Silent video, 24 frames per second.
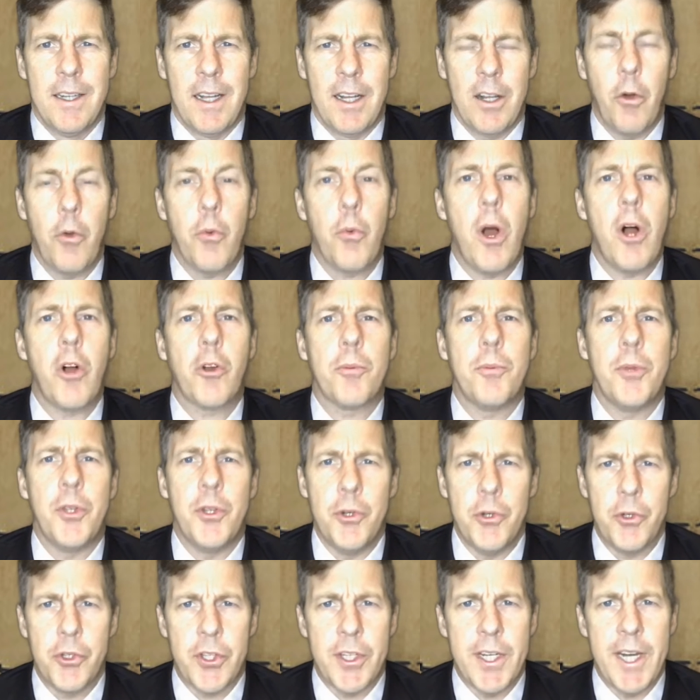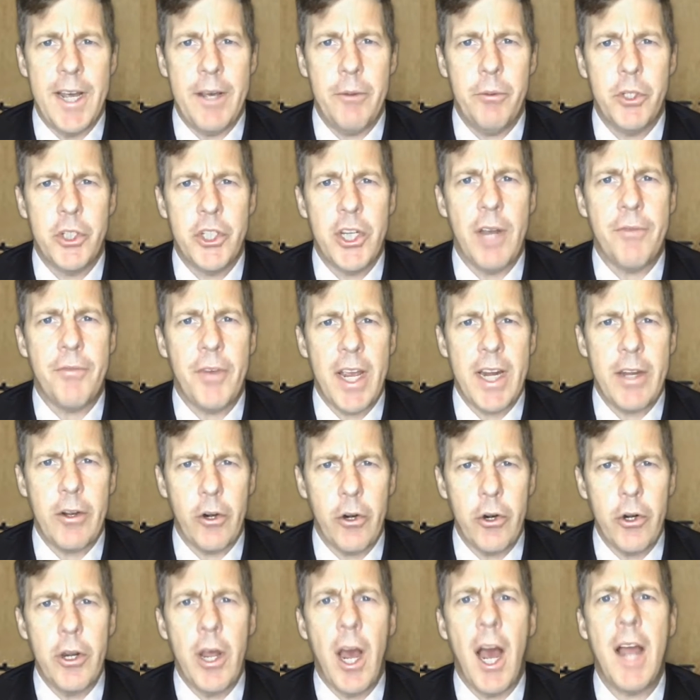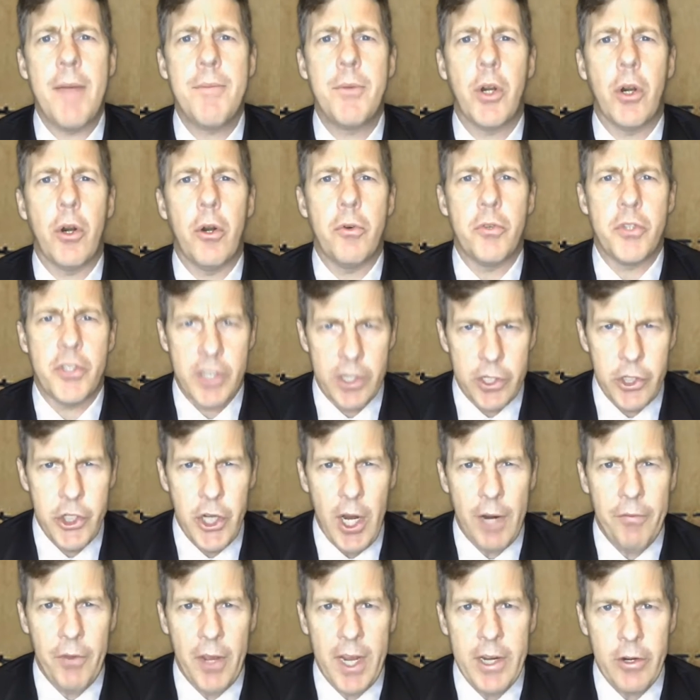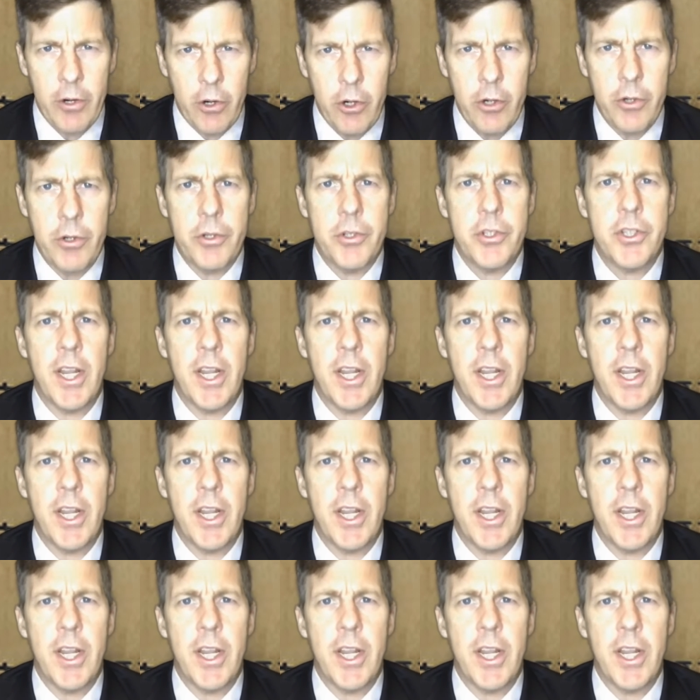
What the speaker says: Hello and welcome to the News of the Day with Jeff Ahern. I'm your host, Jeff Ahern.